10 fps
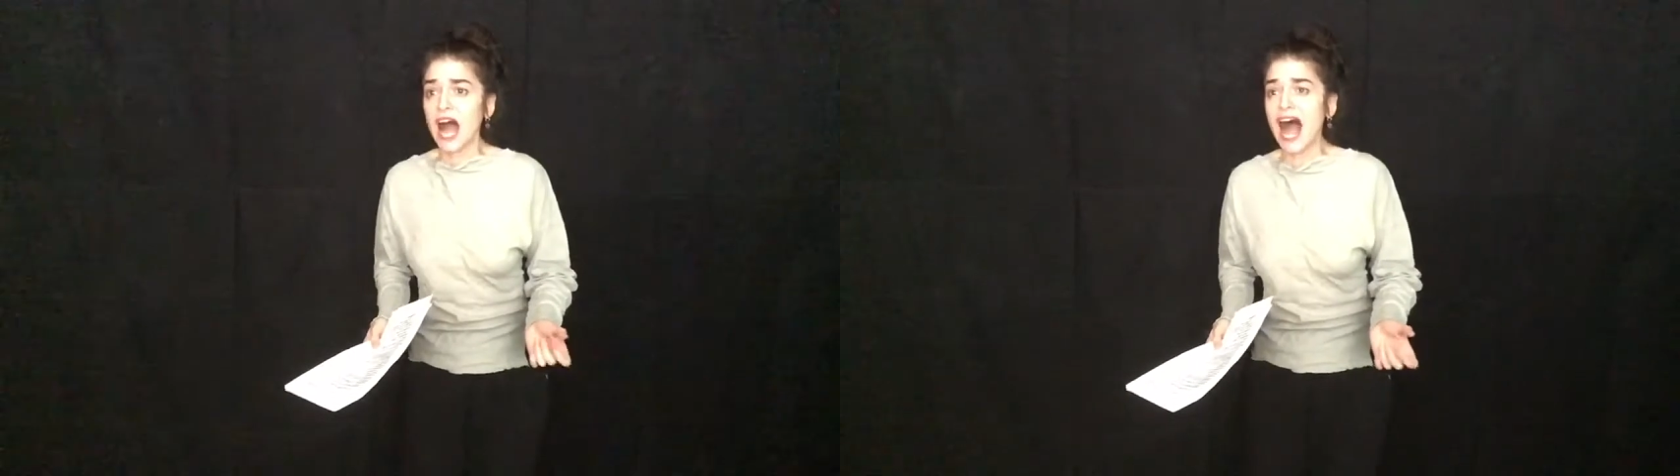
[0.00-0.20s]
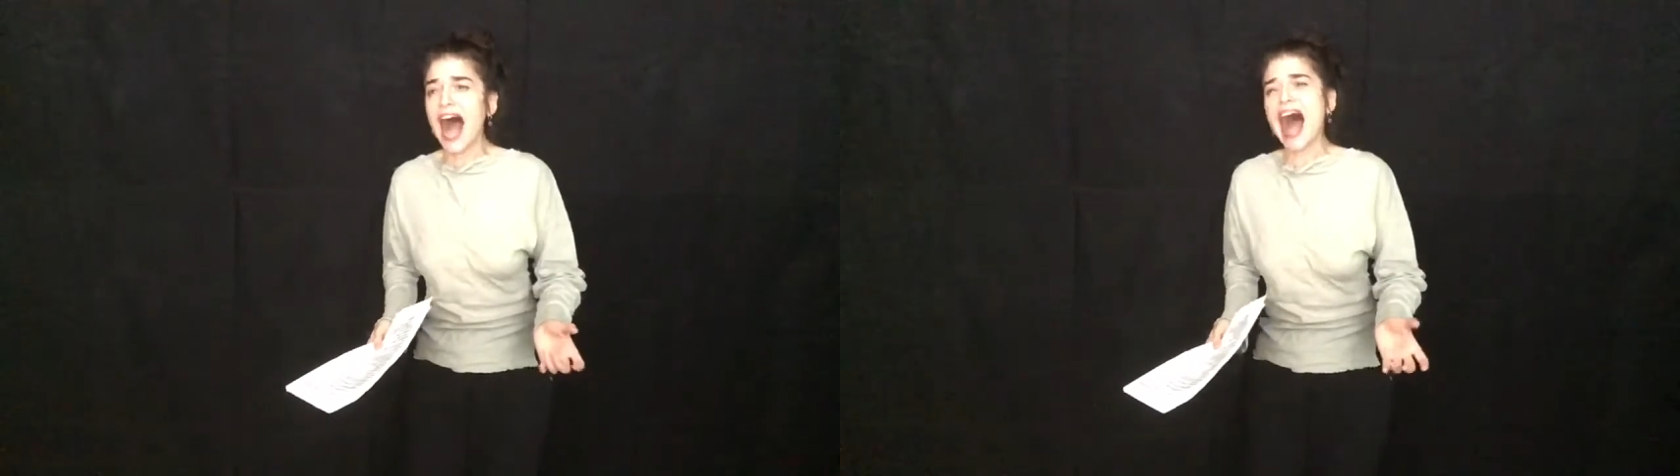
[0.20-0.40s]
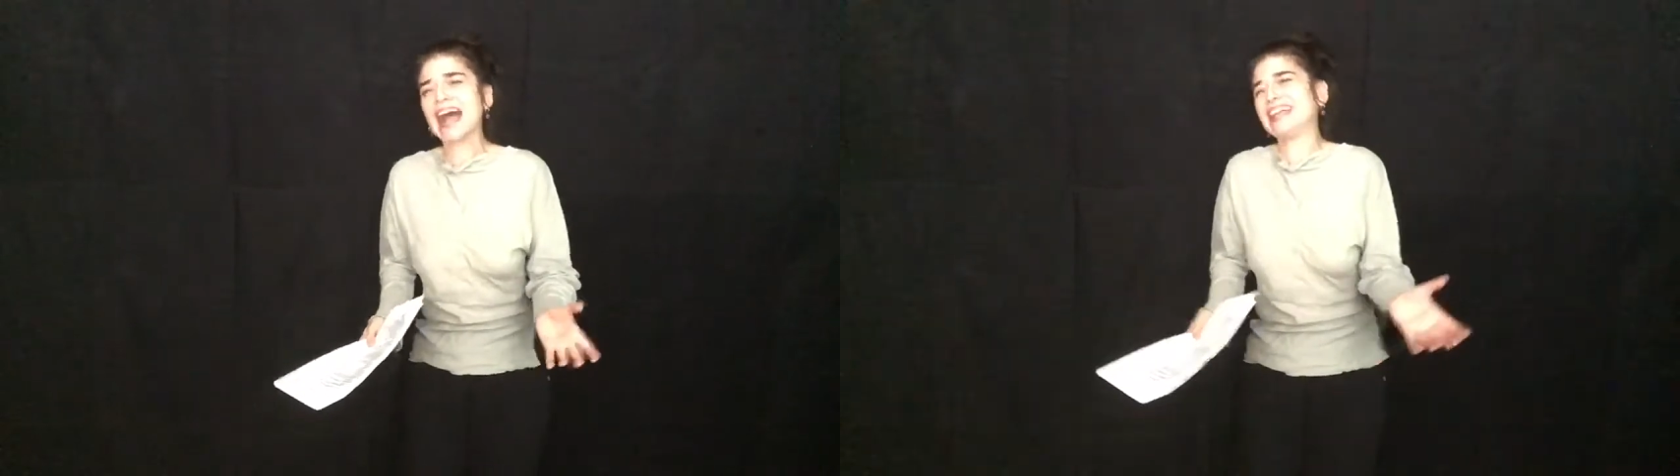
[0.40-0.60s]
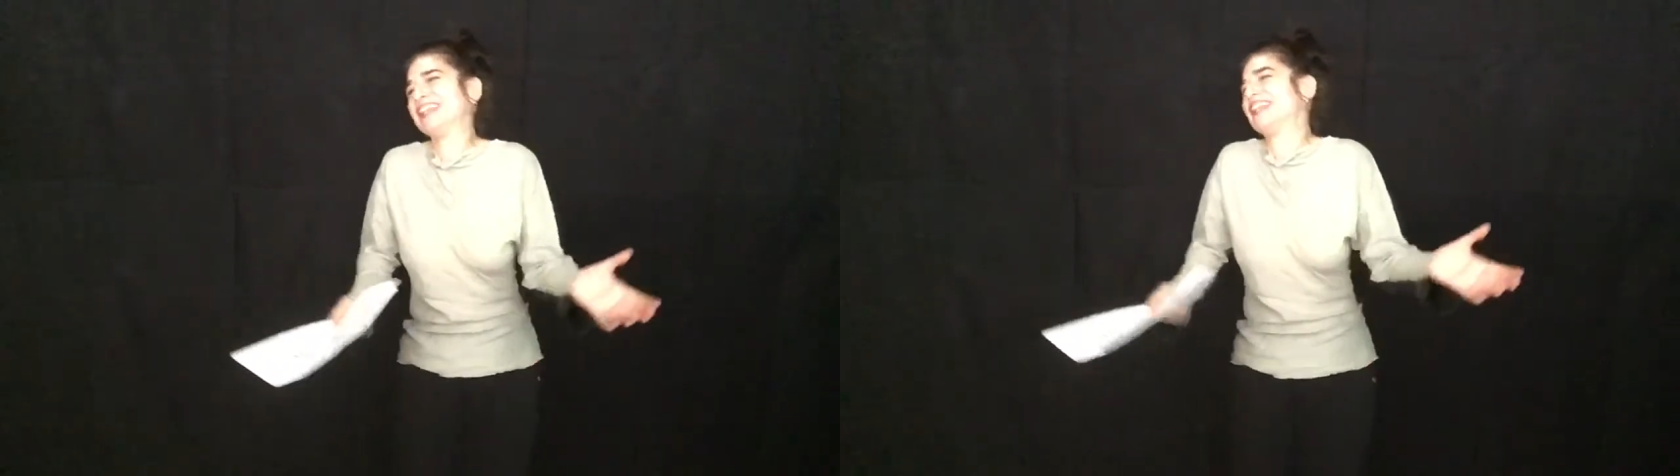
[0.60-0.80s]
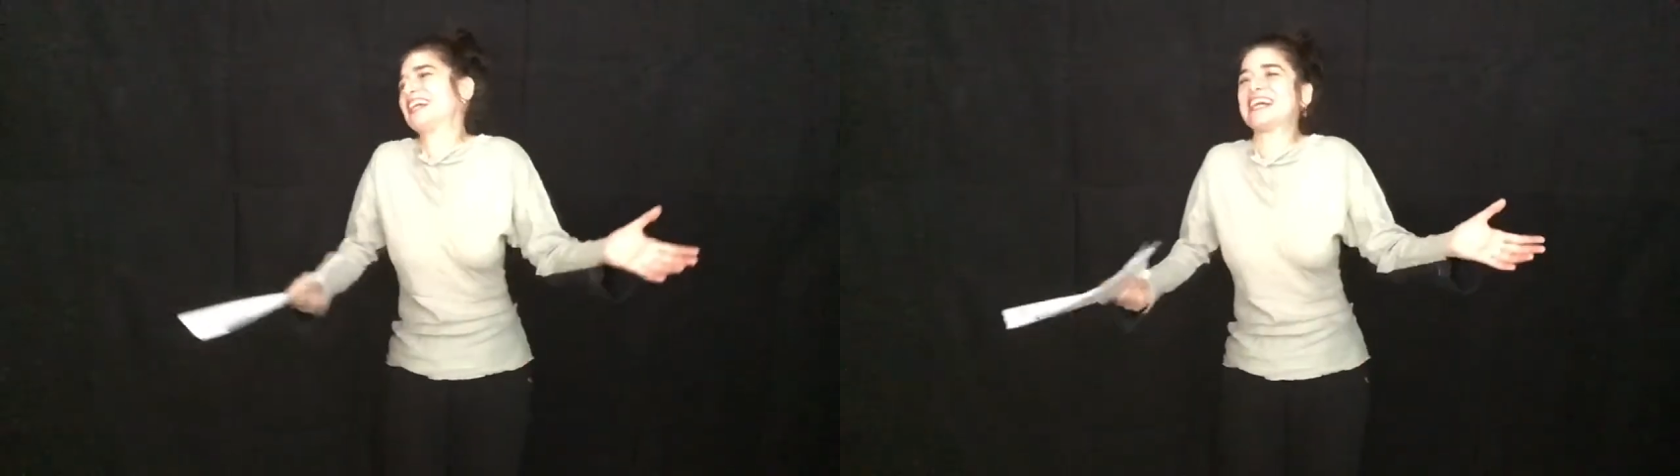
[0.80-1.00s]
Ah,
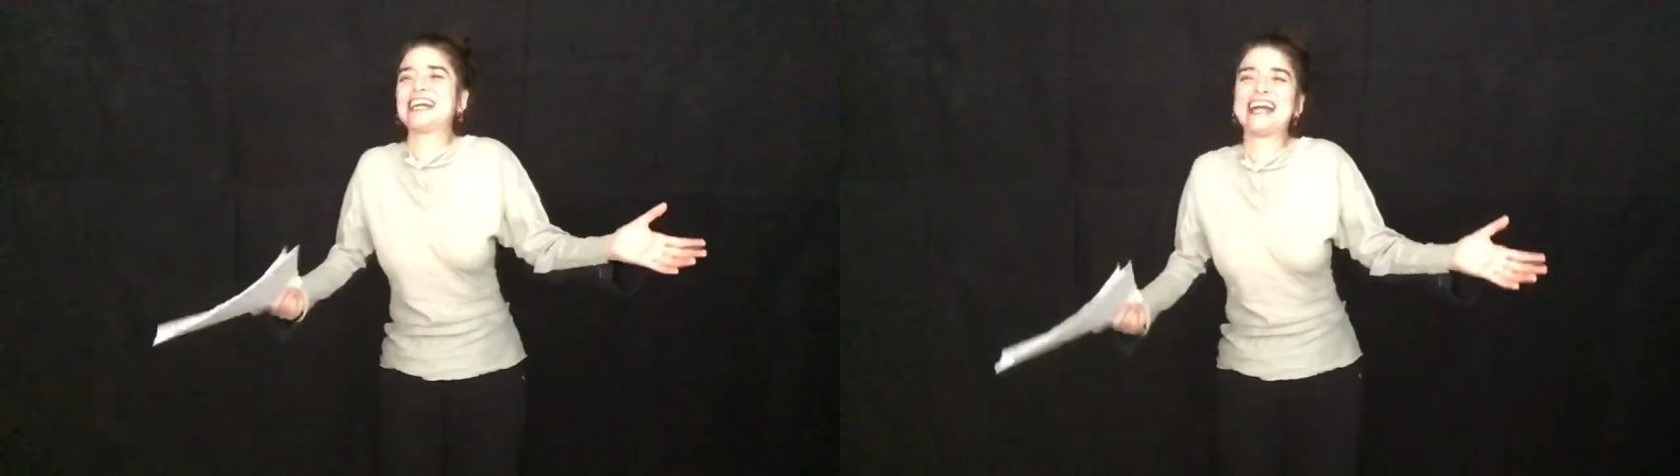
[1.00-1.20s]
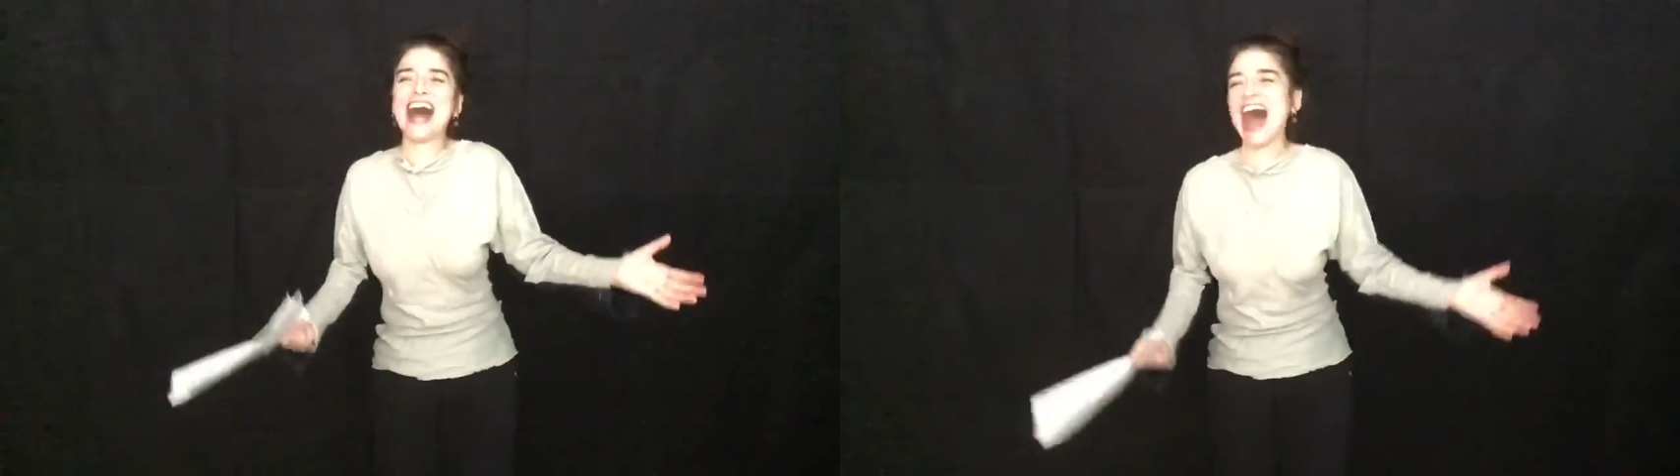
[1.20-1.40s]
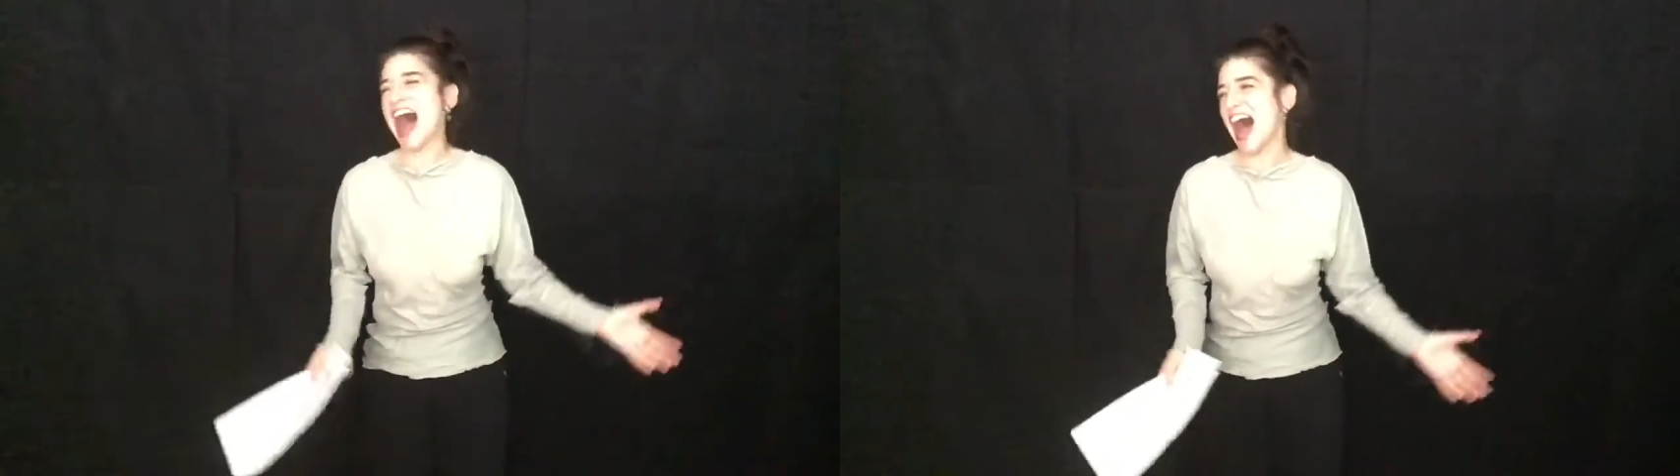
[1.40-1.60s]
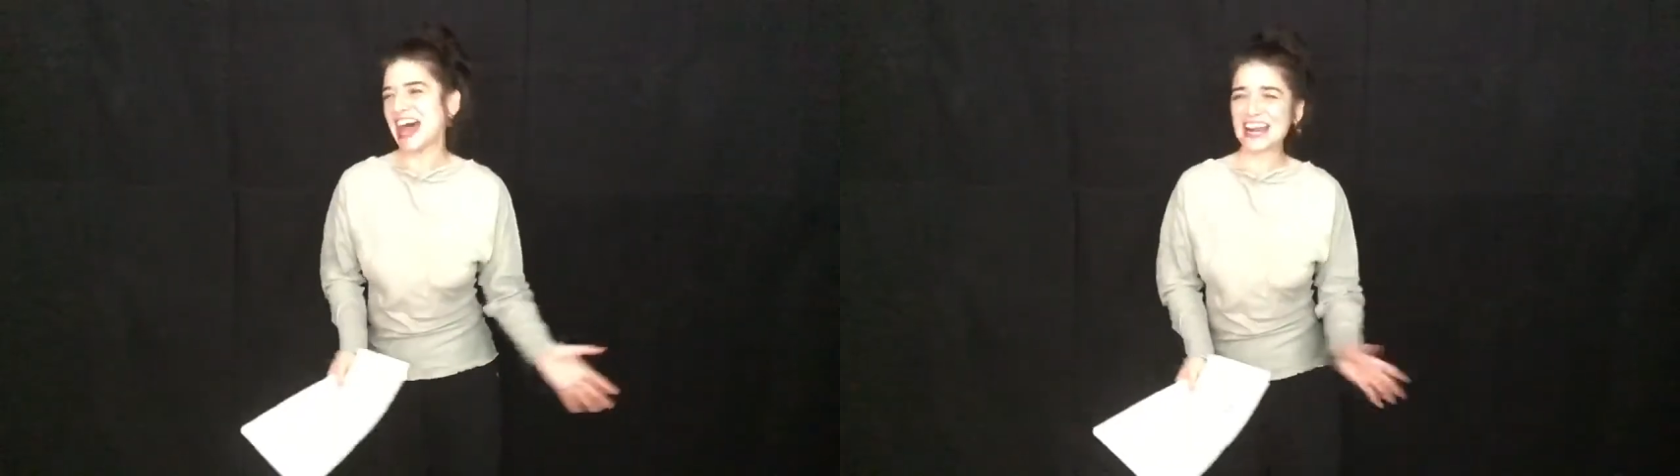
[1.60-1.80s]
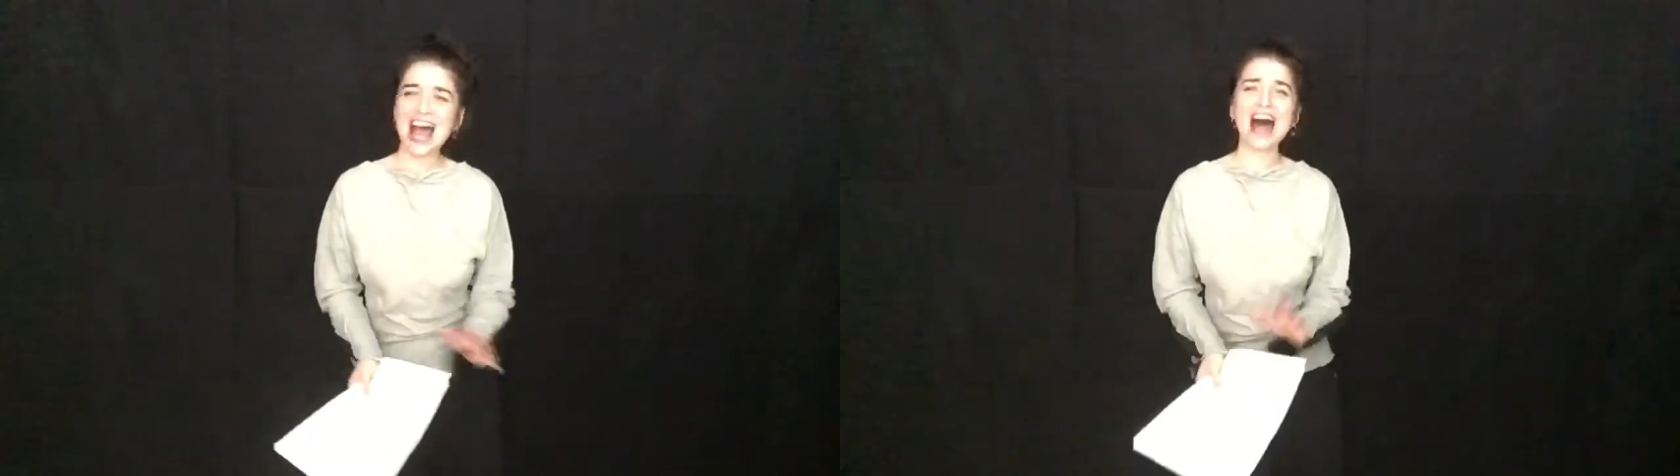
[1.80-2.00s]
in the car,